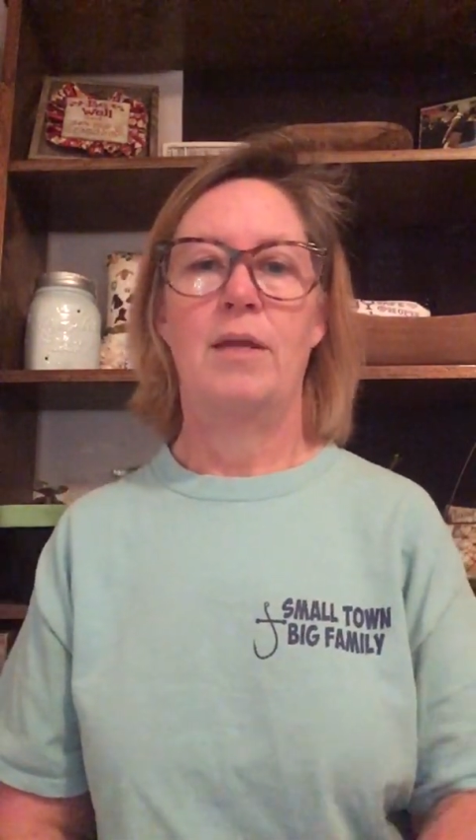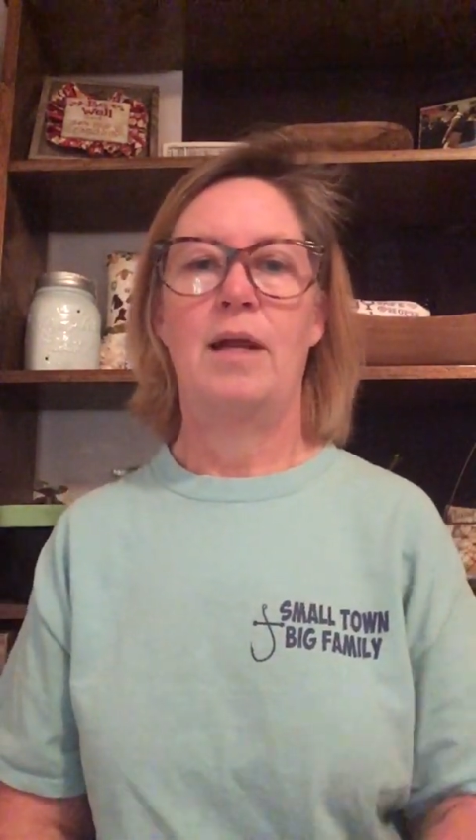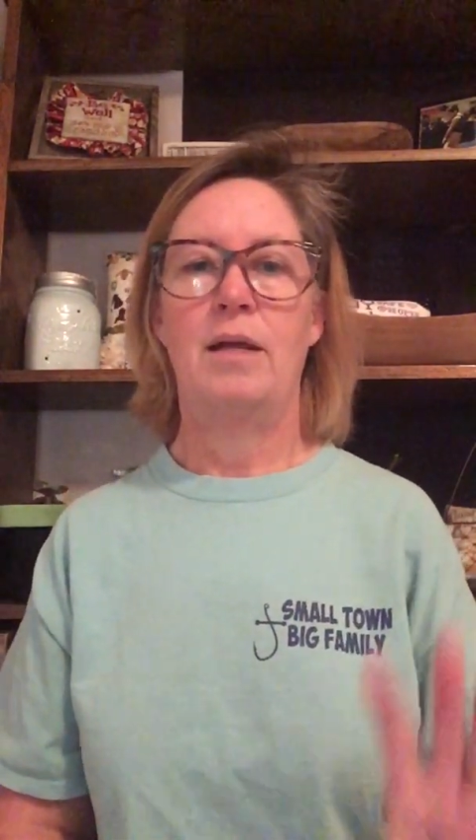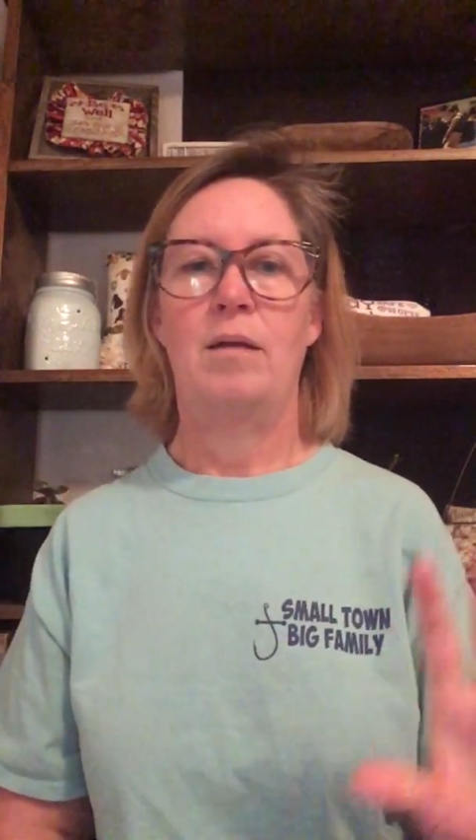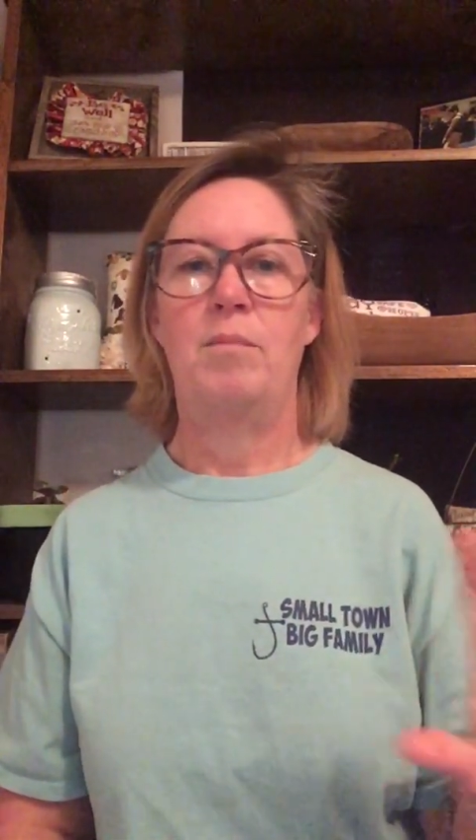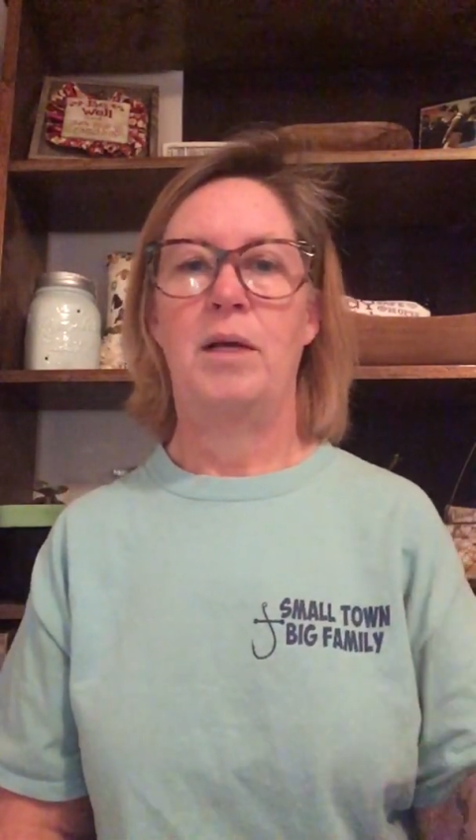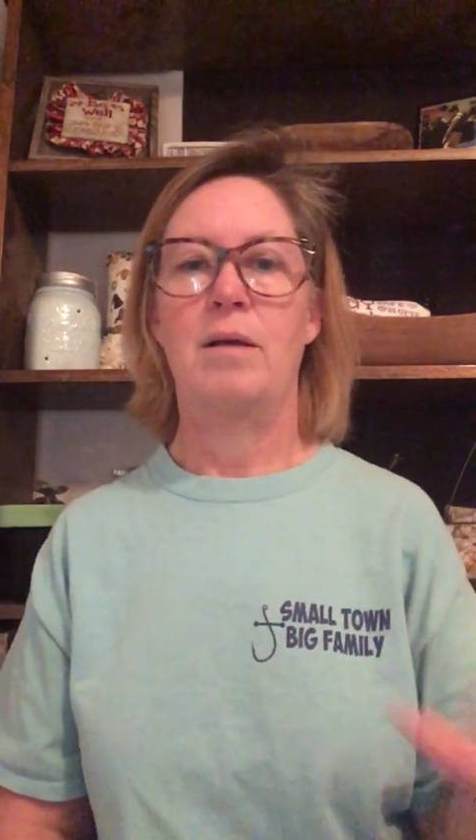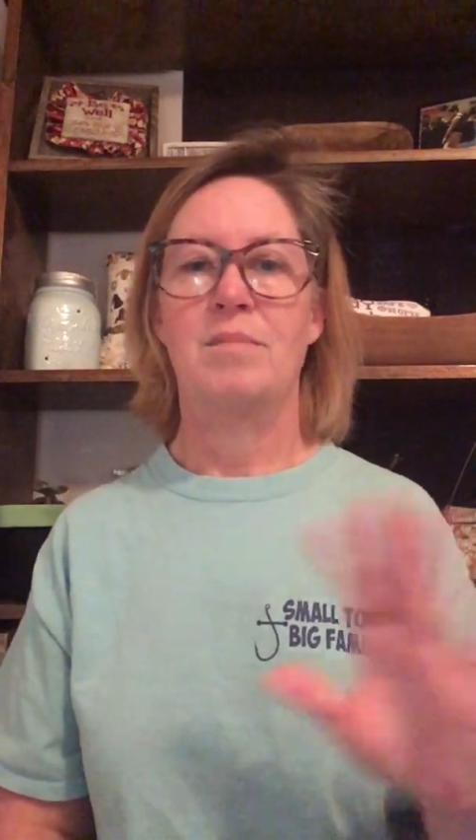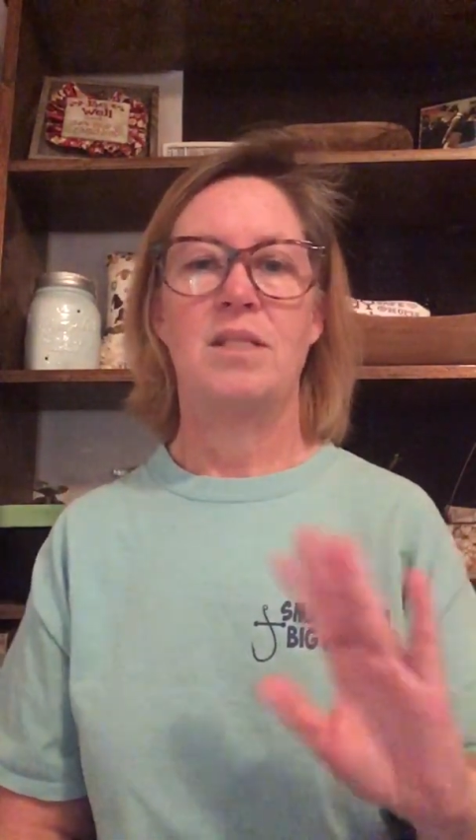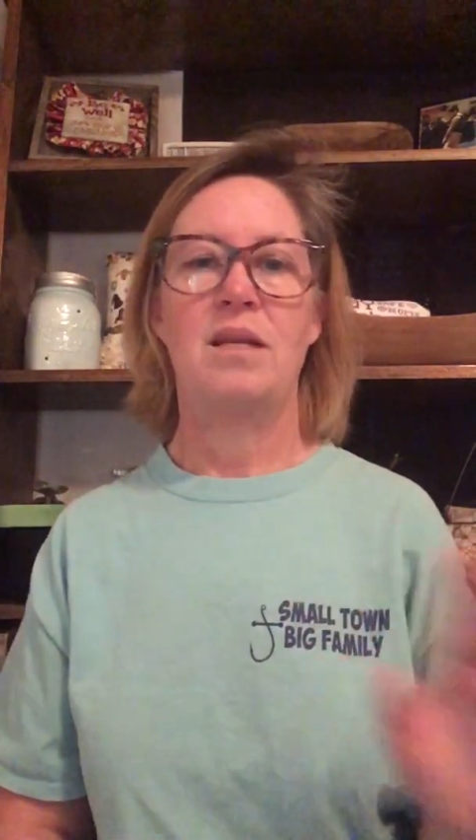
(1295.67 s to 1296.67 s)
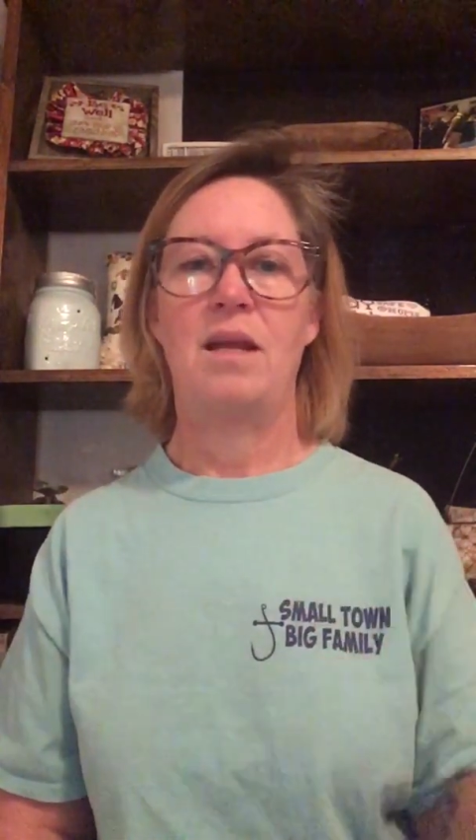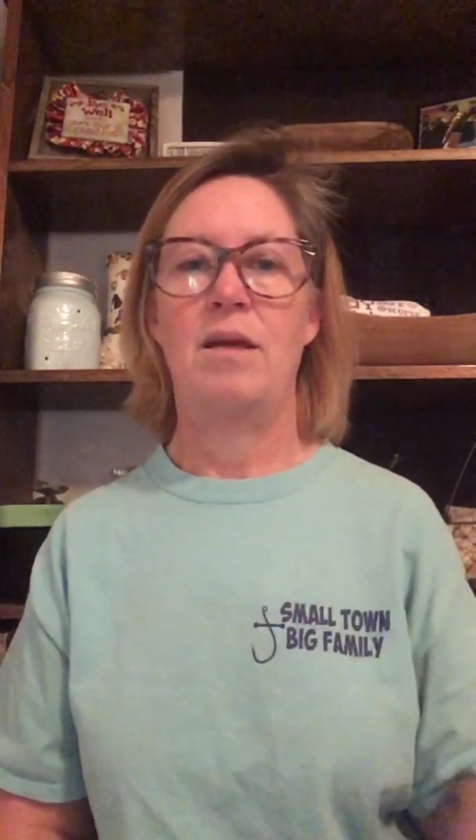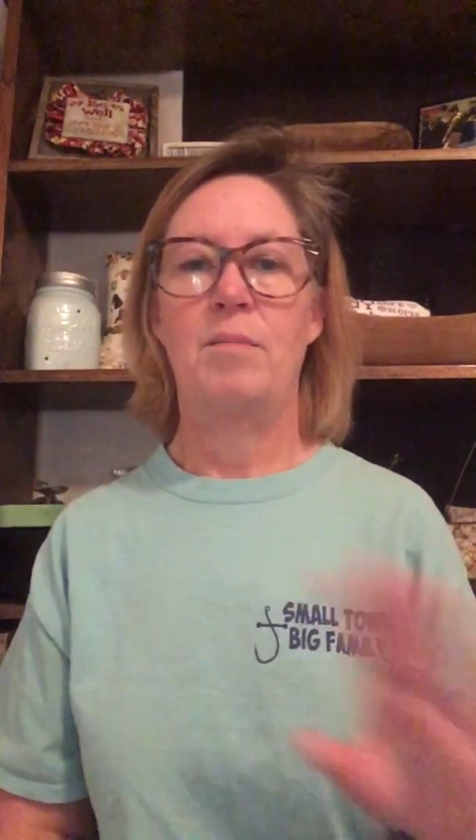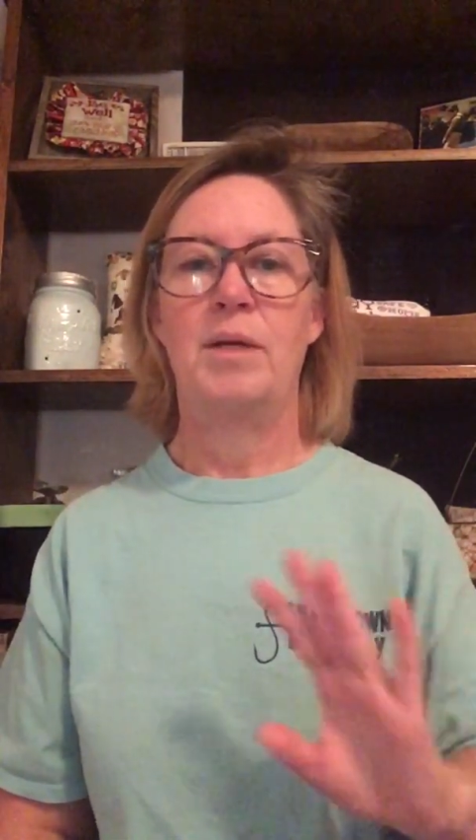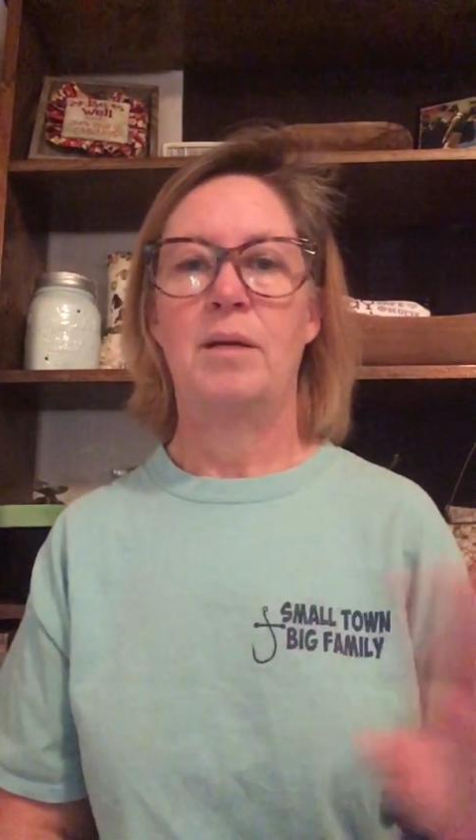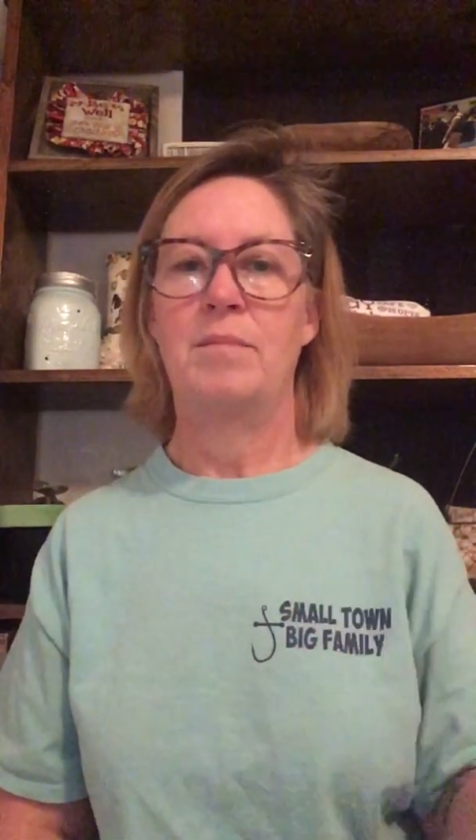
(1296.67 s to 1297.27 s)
that I can pick up and sit down,